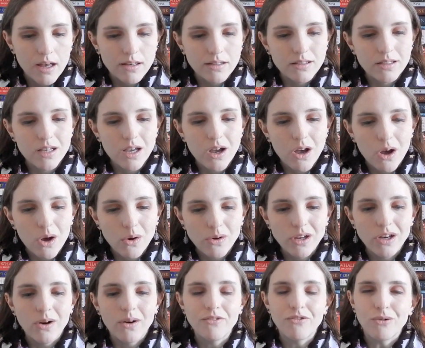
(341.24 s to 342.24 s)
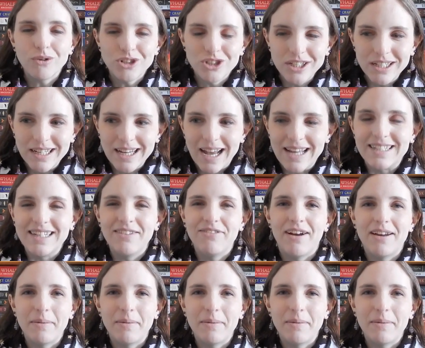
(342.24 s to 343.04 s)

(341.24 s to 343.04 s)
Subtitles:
So, you know, unfortunately, I did